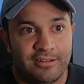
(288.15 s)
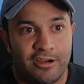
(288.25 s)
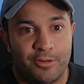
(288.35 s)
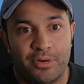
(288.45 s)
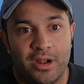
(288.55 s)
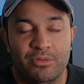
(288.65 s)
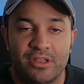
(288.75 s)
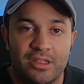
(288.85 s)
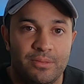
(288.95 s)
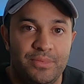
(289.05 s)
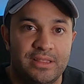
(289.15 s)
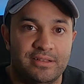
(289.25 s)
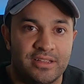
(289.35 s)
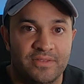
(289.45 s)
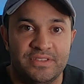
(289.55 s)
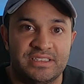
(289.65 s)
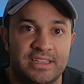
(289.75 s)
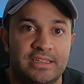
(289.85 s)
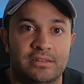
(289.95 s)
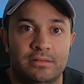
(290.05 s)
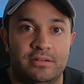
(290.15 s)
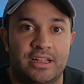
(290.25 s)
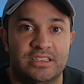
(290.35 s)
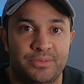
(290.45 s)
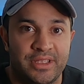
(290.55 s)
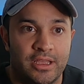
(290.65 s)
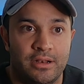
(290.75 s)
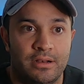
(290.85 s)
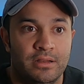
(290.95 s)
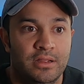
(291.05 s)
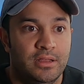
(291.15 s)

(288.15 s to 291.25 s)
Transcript: are probably going to be the toughest thing to learn as a beginner.